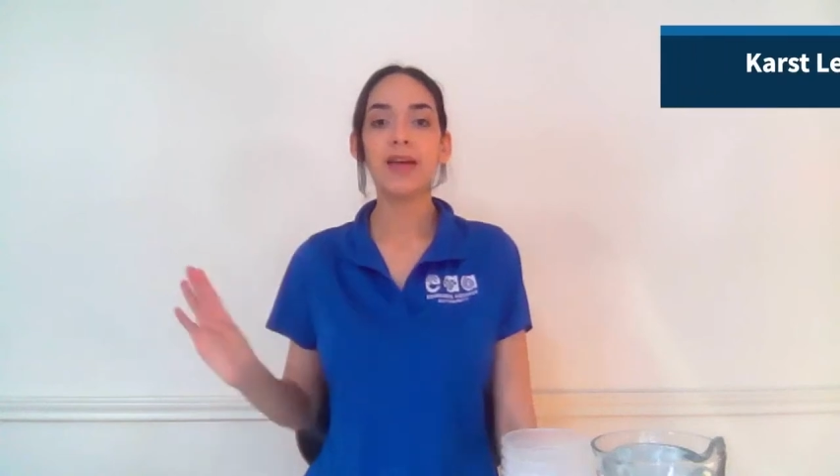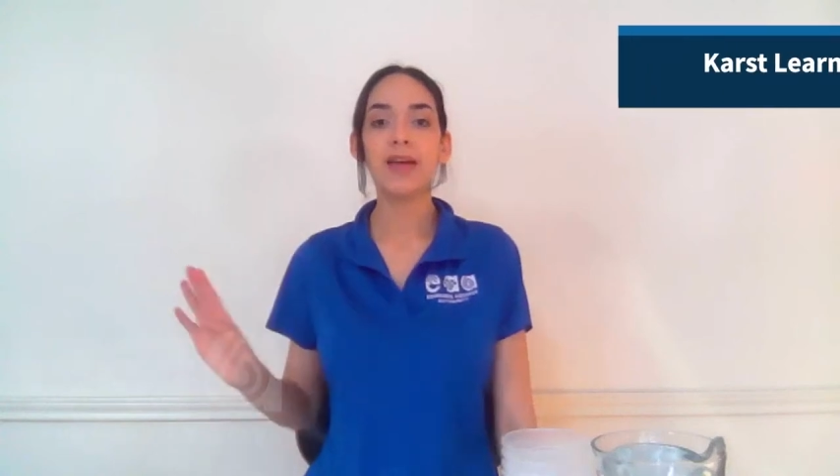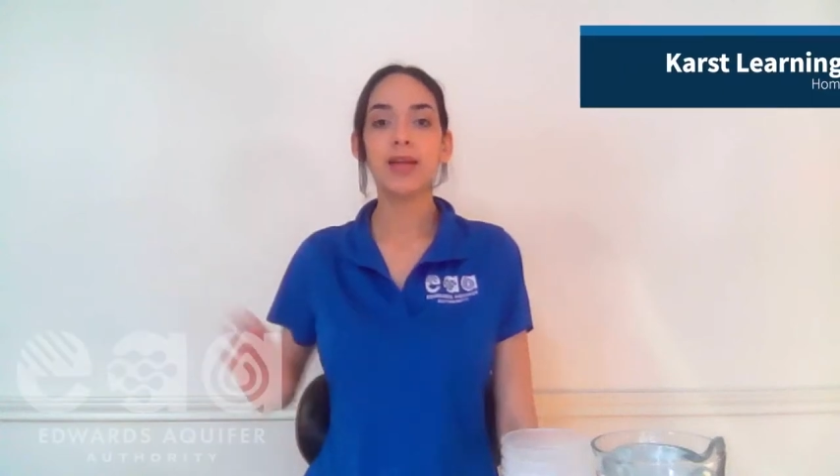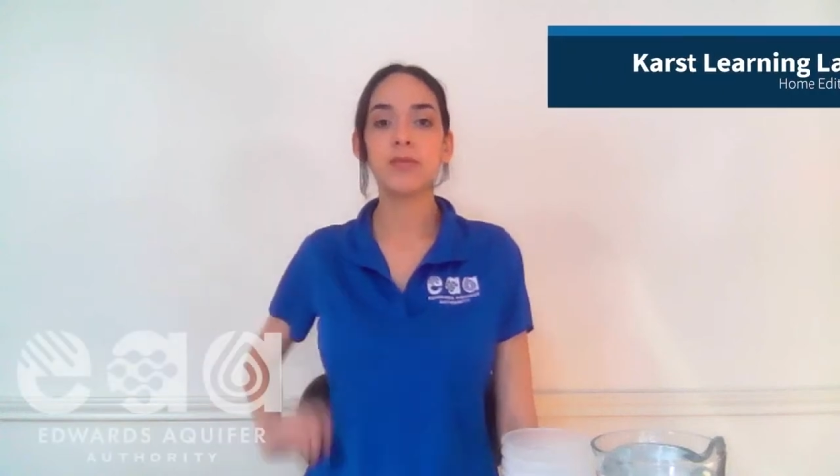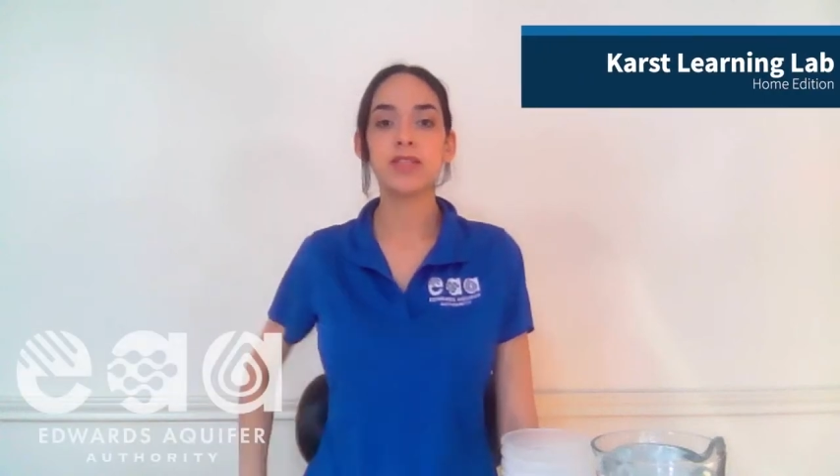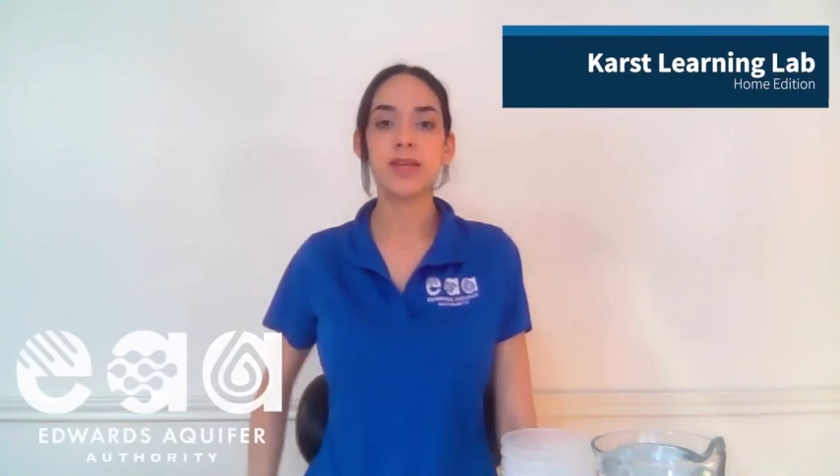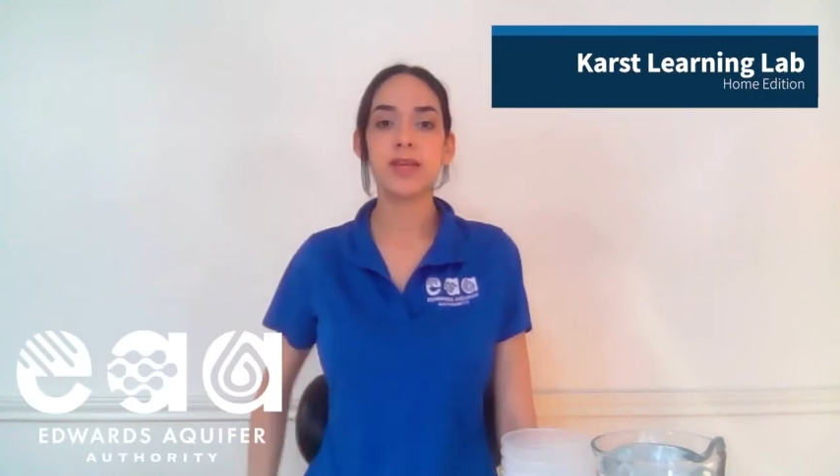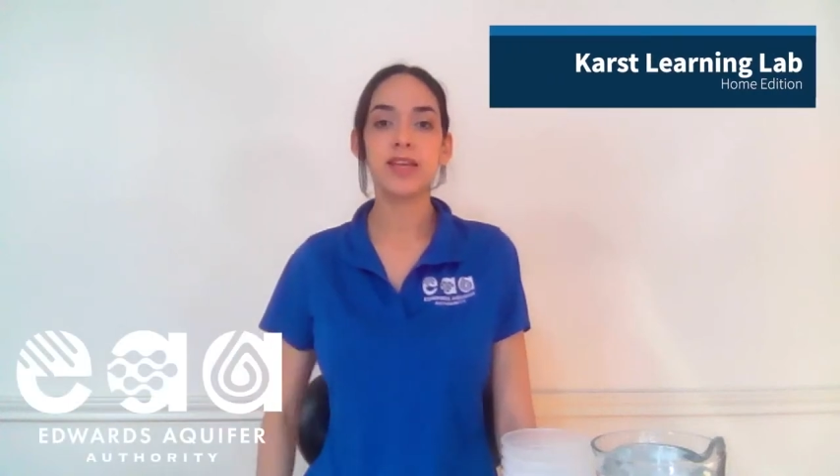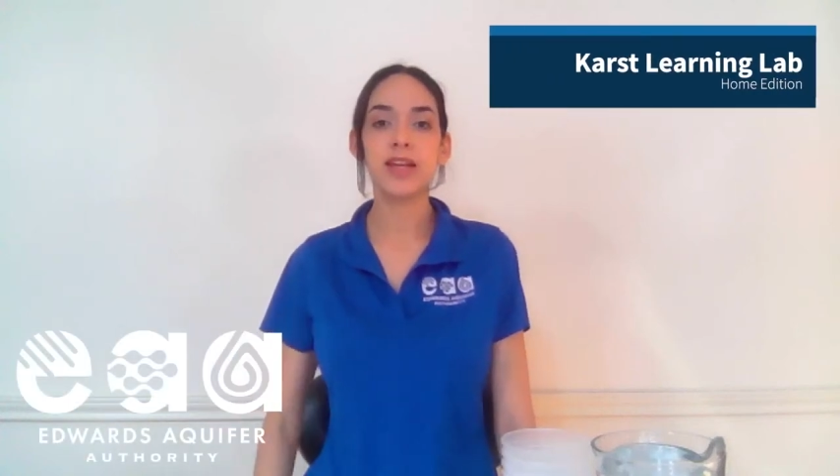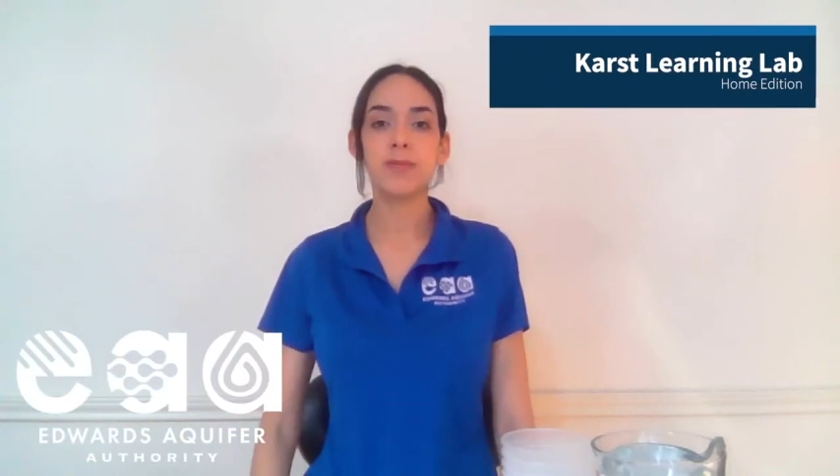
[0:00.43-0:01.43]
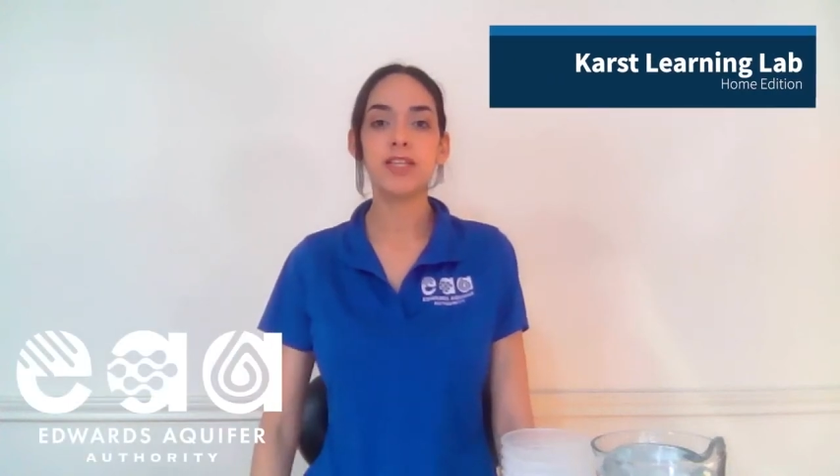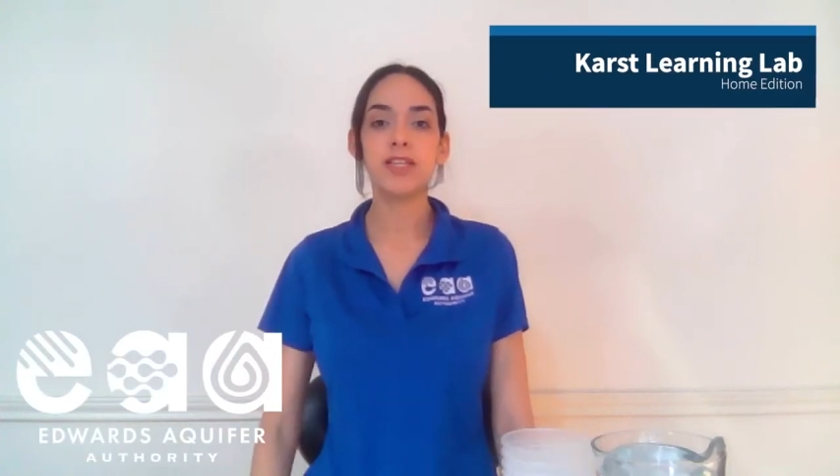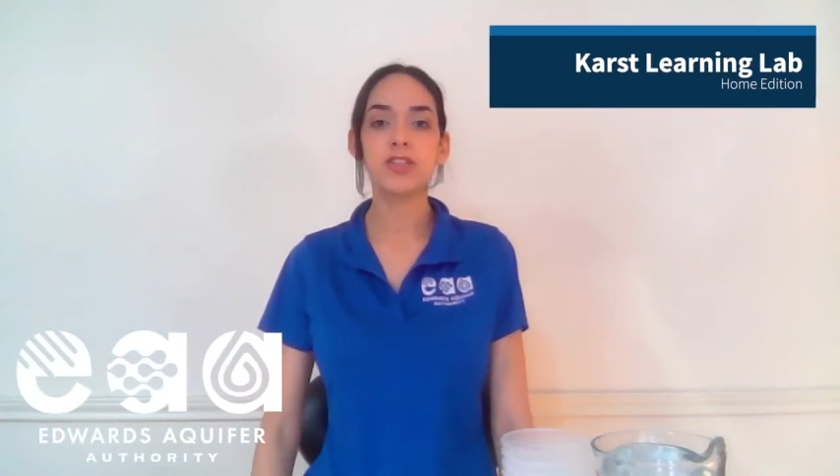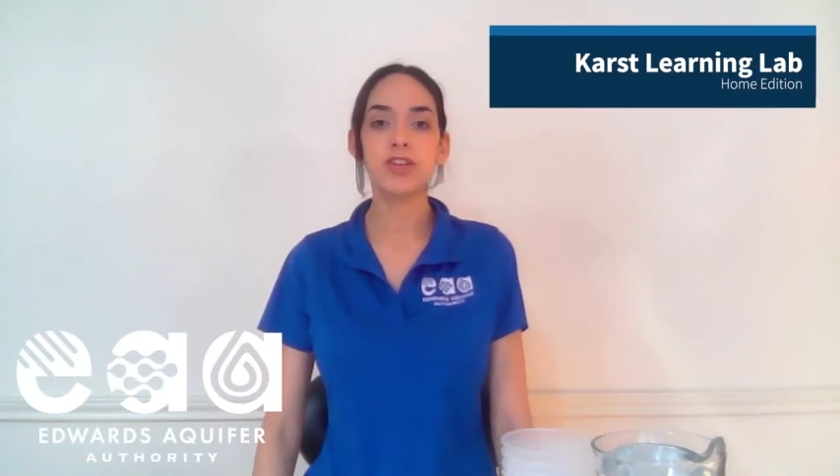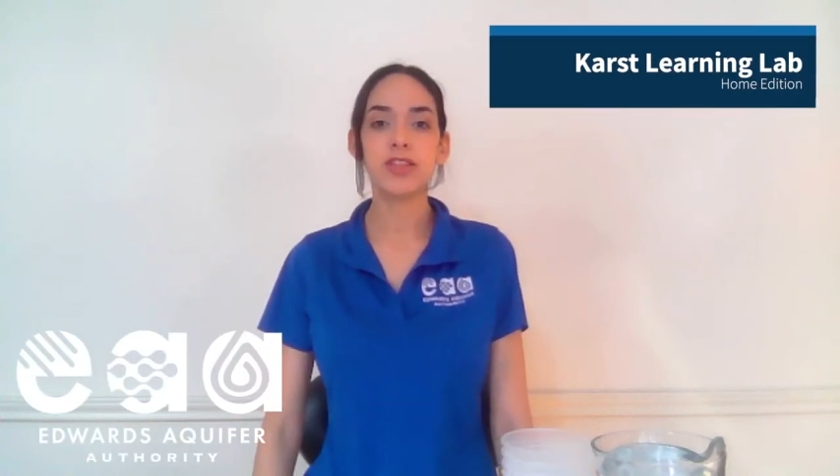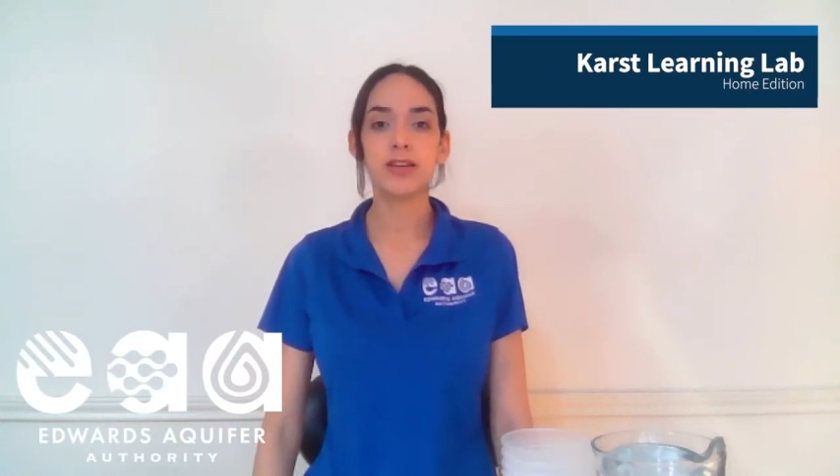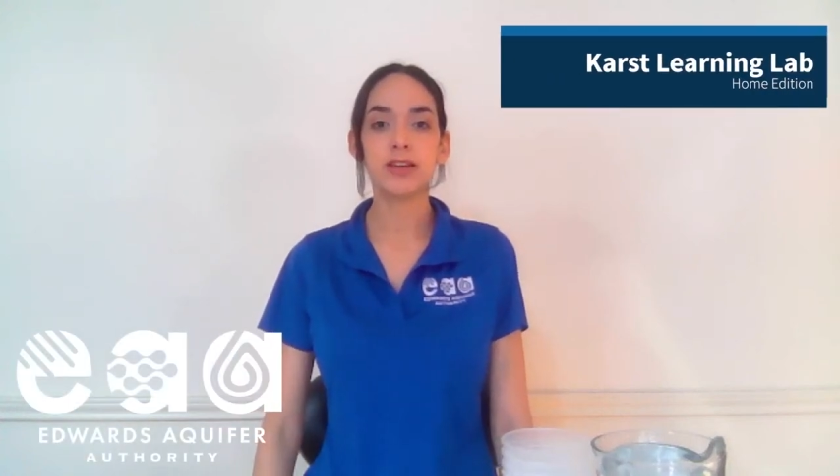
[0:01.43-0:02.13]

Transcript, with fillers: Hi, my name is Maegan. I'm an intern